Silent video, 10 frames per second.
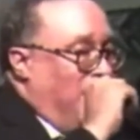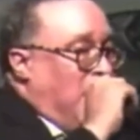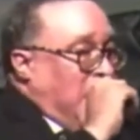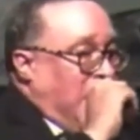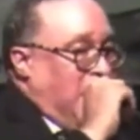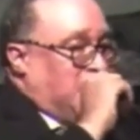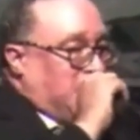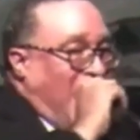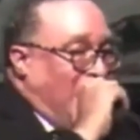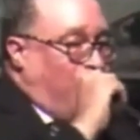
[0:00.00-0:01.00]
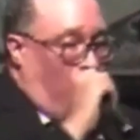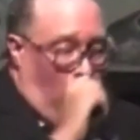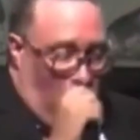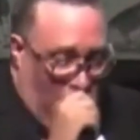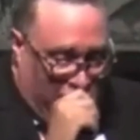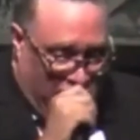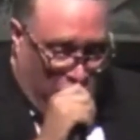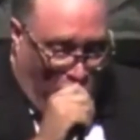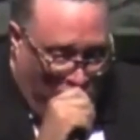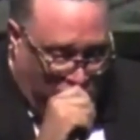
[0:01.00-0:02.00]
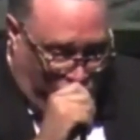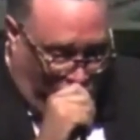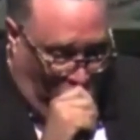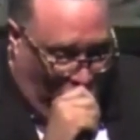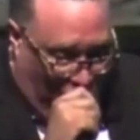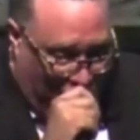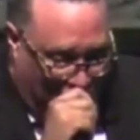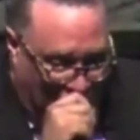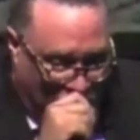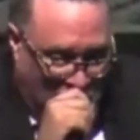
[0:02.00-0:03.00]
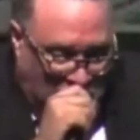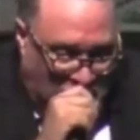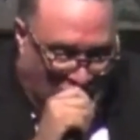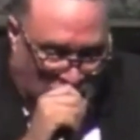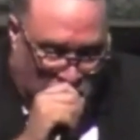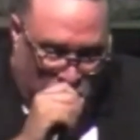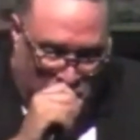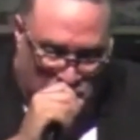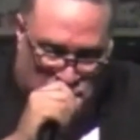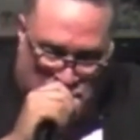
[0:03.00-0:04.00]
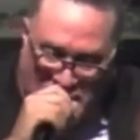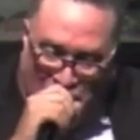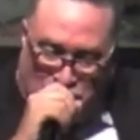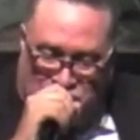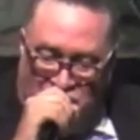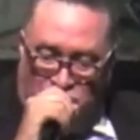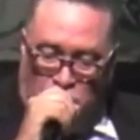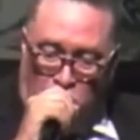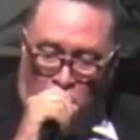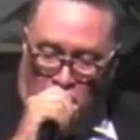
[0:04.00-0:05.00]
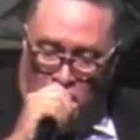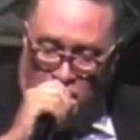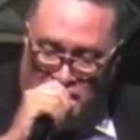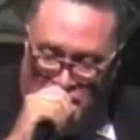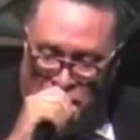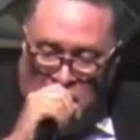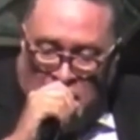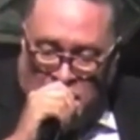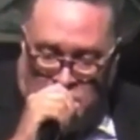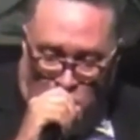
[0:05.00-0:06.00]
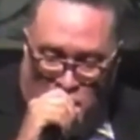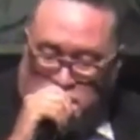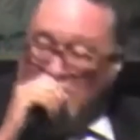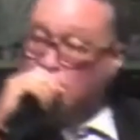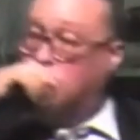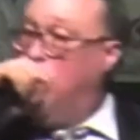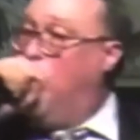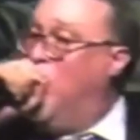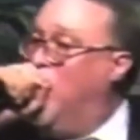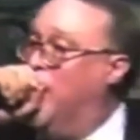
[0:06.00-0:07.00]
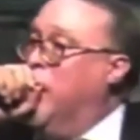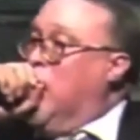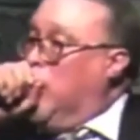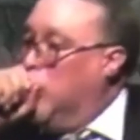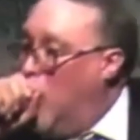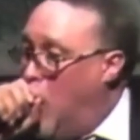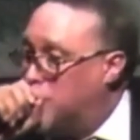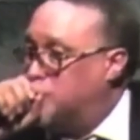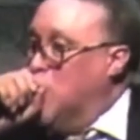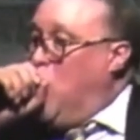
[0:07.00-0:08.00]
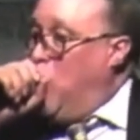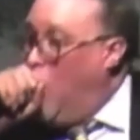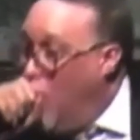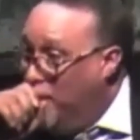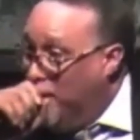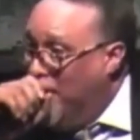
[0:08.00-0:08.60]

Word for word: He sat for one. He waited for one. Hallelujah. He stopped saving the world to reach out to one lost woman.